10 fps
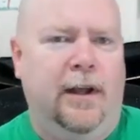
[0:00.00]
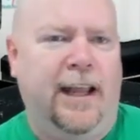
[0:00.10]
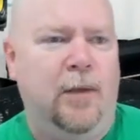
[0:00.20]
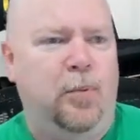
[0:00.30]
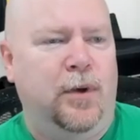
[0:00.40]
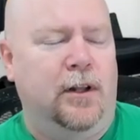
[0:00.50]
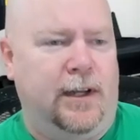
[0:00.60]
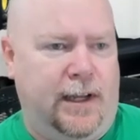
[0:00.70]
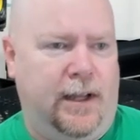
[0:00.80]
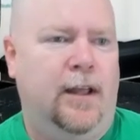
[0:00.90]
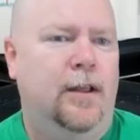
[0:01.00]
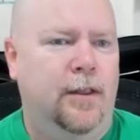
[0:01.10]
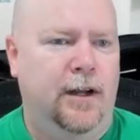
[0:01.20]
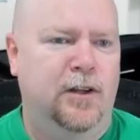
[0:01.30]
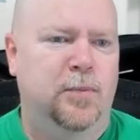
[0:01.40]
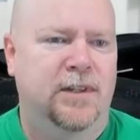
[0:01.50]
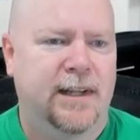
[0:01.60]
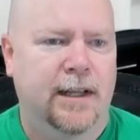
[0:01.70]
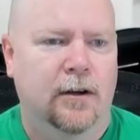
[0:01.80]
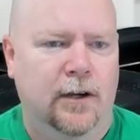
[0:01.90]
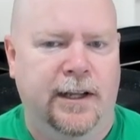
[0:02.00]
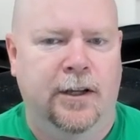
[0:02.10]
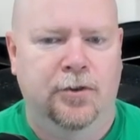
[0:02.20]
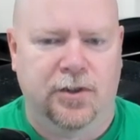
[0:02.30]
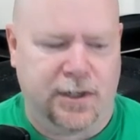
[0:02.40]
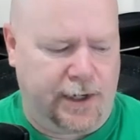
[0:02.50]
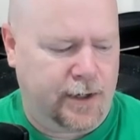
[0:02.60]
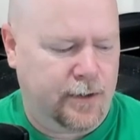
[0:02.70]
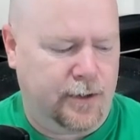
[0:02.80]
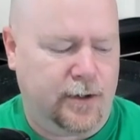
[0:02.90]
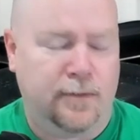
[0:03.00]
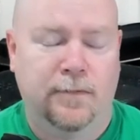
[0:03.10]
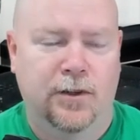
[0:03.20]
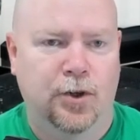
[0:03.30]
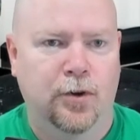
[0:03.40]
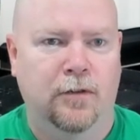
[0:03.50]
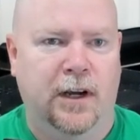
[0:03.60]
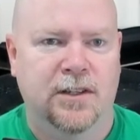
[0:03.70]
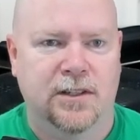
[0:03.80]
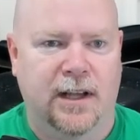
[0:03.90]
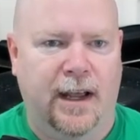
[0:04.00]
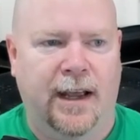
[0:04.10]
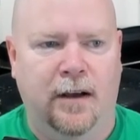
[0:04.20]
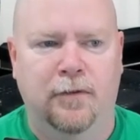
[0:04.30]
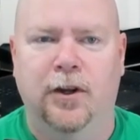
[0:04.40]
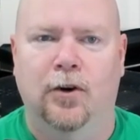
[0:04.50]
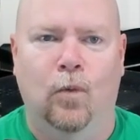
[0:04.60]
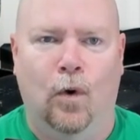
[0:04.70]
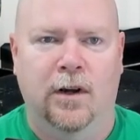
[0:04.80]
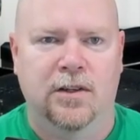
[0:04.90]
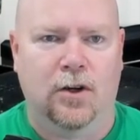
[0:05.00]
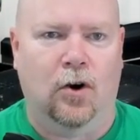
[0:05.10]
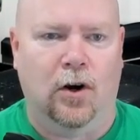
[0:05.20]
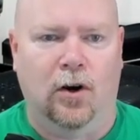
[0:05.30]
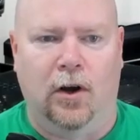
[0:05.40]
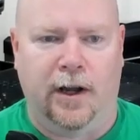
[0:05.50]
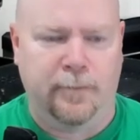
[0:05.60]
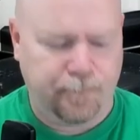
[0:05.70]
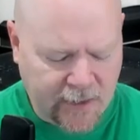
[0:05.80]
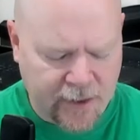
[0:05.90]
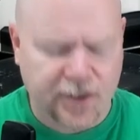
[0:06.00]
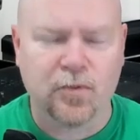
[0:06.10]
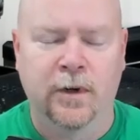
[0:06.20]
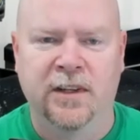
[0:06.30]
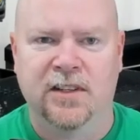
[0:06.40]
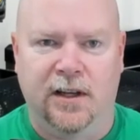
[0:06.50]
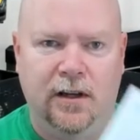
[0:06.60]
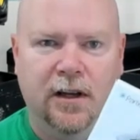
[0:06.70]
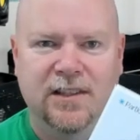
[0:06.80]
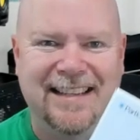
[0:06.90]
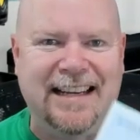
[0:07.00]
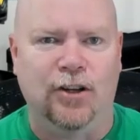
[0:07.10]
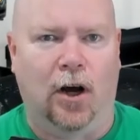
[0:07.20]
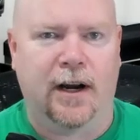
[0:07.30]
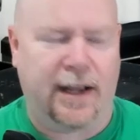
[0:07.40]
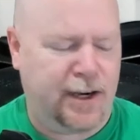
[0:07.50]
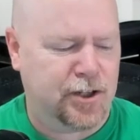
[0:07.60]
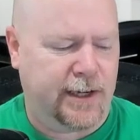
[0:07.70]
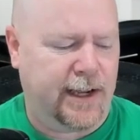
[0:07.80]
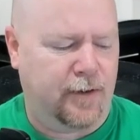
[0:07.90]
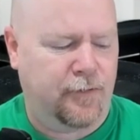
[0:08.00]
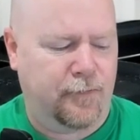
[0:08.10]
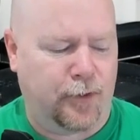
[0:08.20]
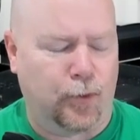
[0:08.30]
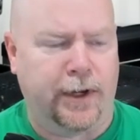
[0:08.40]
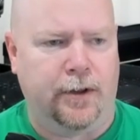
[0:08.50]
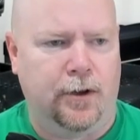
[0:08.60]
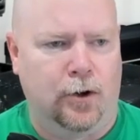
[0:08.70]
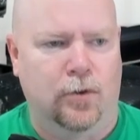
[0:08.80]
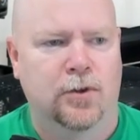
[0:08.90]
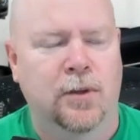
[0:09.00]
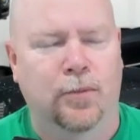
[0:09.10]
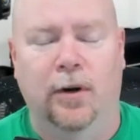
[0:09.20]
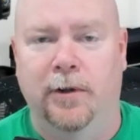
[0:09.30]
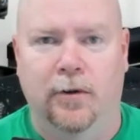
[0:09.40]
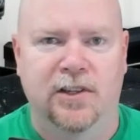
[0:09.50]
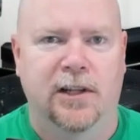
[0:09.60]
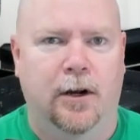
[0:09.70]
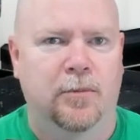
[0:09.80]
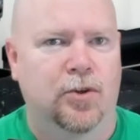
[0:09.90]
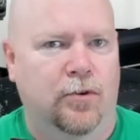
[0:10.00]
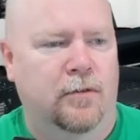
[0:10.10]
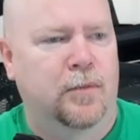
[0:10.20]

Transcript: capability that is particularly interesting. The two devices I have here, one is an Argon, this one is a Xenon. I actually have three of those, probably only set up two of them